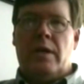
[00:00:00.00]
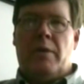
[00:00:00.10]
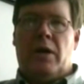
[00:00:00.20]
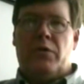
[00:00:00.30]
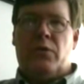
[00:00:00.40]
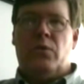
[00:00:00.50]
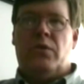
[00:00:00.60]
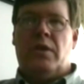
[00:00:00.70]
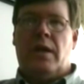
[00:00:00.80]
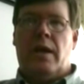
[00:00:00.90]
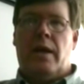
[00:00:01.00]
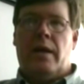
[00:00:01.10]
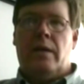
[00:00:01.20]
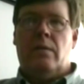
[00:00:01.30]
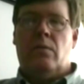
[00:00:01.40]
key milestone
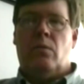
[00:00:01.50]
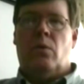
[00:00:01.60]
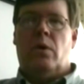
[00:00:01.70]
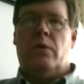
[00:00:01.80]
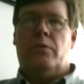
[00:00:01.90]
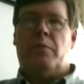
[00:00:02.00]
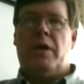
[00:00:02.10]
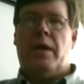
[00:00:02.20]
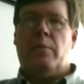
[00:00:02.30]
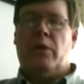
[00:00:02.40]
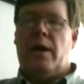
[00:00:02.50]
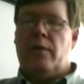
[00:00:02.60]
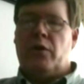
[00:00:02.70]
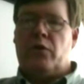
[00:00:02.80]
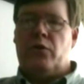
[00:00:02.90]
today was being able to
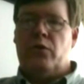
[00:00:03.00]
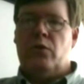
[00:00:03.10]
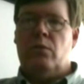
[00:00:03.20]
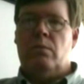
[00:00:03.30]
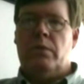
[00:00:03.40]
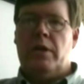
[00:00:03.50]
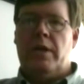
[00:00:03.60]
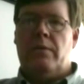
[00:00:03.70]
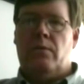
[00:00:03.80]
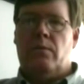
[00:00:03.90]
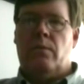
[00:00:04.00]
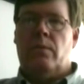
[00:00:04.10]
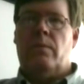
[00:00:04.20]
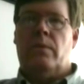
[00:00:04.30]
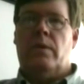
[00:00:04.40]
have the crew eat
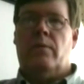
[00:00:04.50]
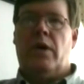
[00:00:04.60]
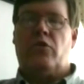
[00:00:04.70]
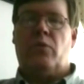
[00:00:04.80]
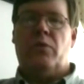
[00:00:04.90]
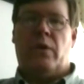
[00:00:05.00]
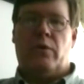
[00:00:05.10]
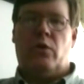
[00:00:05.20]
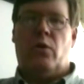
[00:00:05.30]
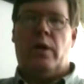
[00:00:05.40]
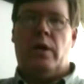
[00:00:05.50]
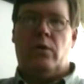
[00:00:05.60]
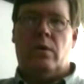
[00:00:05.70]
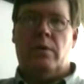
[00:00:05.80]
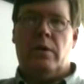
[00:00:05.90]
the vegetables that were growing
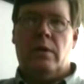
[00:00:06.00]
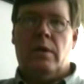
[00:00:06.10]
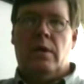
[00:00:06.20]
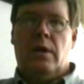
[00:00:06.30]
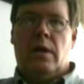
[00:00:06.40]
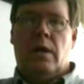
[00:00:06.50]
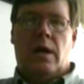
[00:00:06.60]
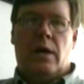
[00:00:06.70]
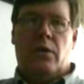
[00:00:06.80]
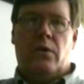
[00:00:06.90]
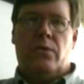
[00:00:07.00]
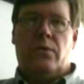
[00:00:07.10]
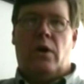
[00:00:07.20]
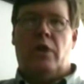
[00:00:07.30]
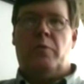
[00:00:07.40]
on orbit.
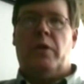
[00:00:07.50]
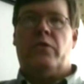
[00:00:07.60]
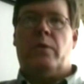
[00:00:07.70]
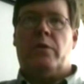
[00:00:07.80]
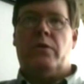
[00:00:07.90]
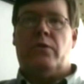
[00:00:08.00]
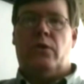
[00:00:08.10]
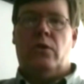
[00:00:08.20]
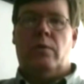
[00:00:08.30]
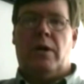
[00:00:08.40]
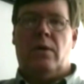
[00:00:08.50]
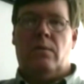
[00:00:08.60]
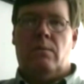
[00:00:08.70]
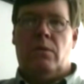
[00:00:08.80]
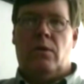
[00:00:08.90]
There's always been some concern
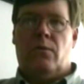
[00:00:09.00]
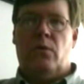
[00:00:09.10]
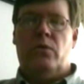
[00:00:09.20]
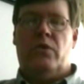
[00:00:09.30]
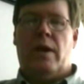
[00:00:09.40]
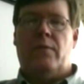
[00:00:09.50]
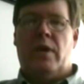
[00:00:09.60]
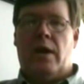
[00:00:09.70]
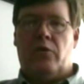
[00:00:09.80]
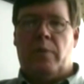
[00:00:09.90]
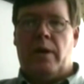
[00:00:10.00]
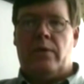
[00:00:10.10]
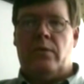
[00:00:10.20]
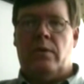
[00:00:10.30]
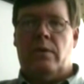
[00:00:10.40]
about, food safety
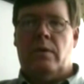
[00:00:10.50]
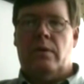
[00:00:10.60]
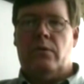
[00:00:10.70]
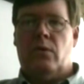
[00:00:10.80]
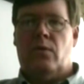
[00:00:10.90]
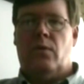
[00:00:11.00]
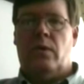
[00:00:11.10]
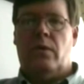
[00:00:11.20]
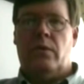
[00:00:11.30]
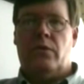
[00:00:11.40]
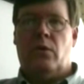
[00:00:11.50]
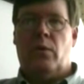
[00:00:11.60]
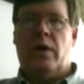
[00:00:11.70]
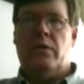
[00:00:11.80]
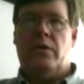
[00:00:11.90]
aspects and so forth. And so
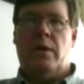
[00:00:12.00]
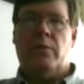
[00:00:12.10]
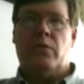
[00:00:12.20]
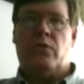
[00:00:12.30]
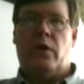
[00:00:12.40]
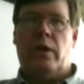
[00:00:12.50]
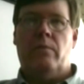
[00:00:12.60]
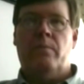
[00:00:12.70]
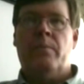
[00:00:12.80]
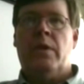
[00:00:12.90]
we had to demonstrate,